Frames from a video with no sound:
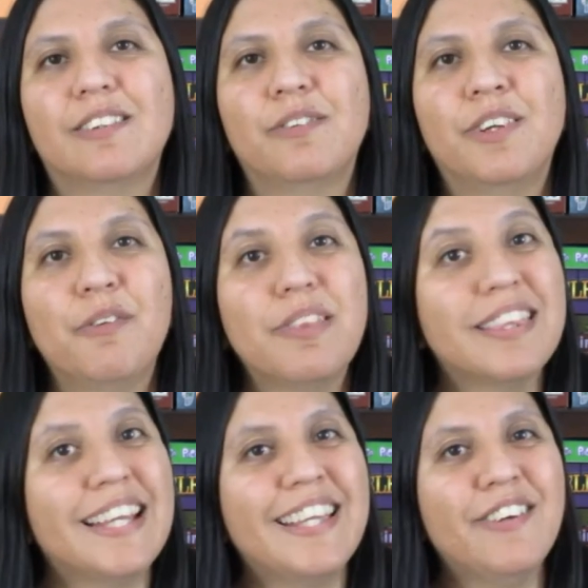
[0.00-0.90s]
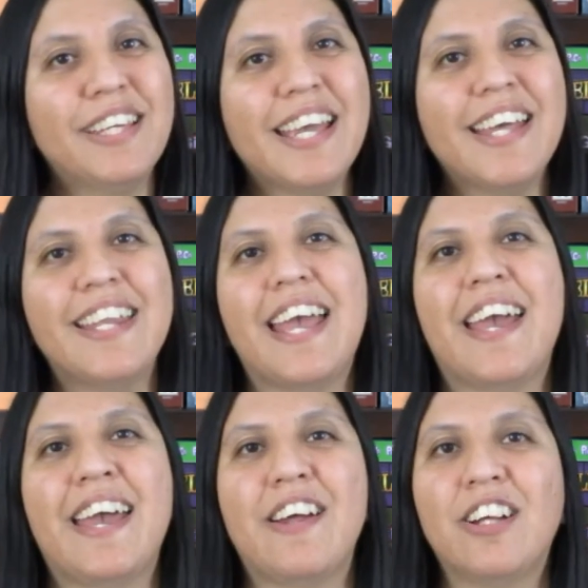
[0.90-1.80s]
Well, thank you again,
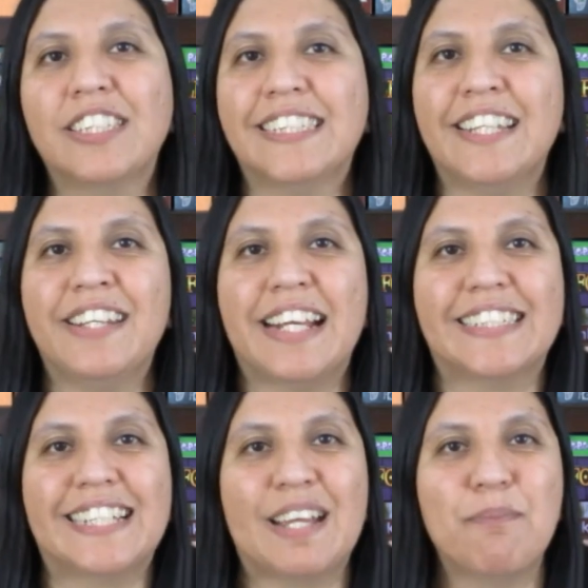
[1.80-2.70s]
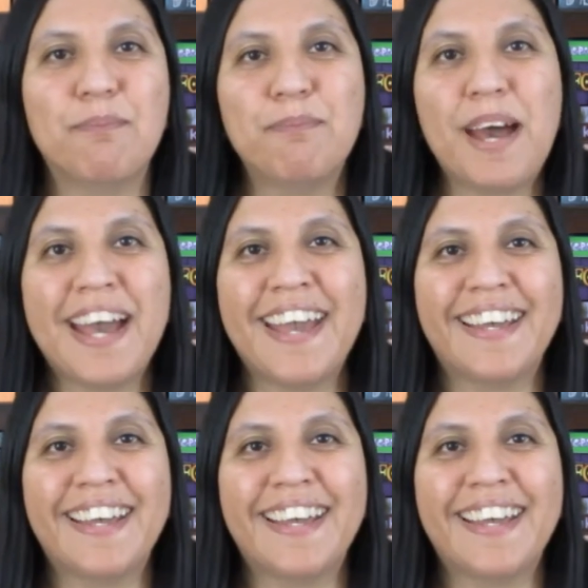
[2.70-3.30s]
and I'll see you next time. Bye!